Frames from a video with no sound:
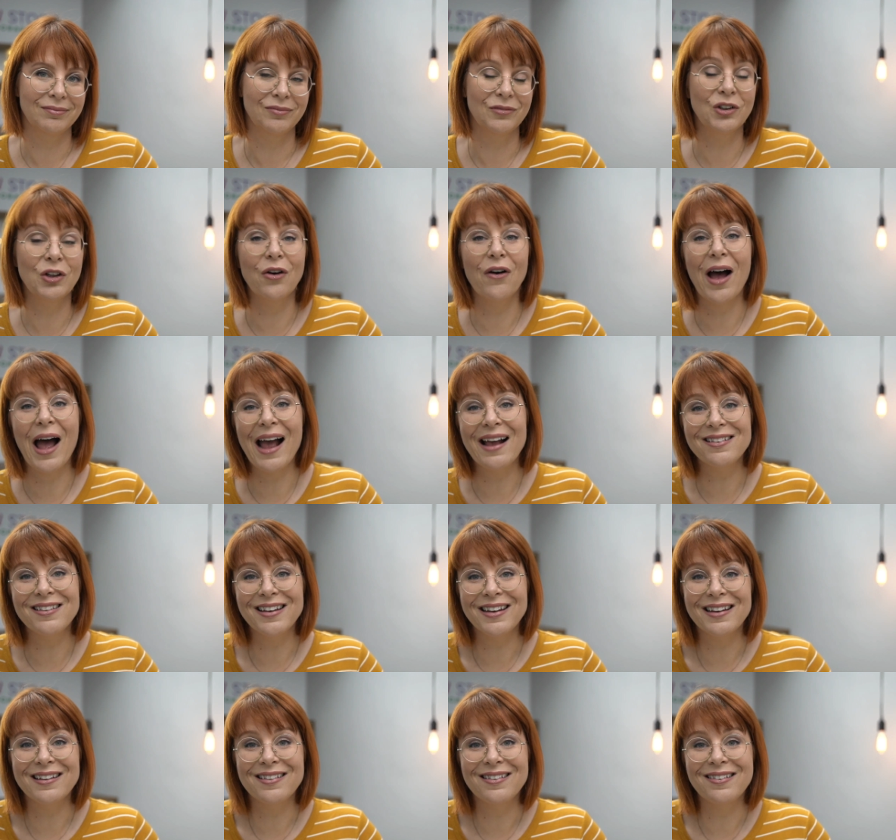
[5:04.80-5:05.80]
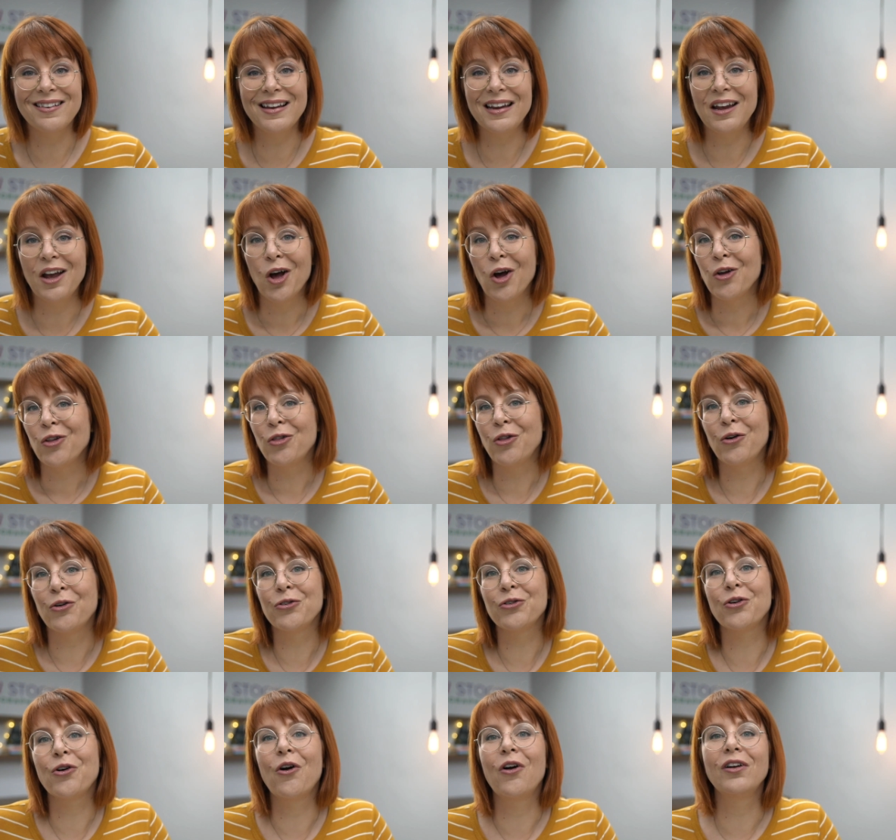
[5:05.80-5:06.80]
So as you could see,
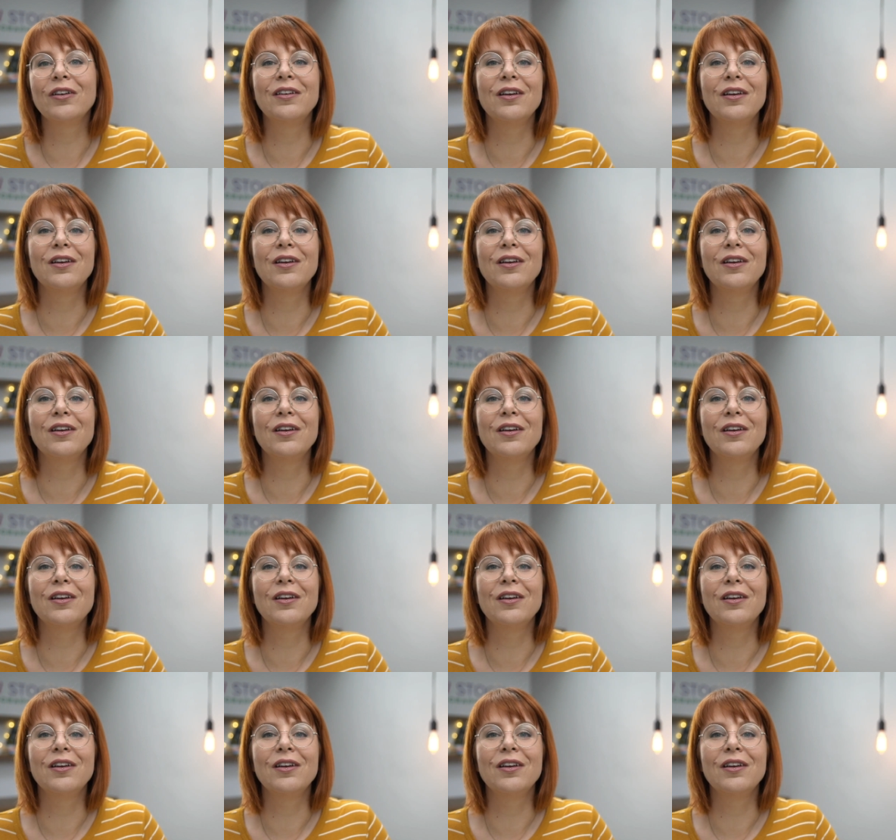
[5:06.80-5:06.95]
those are all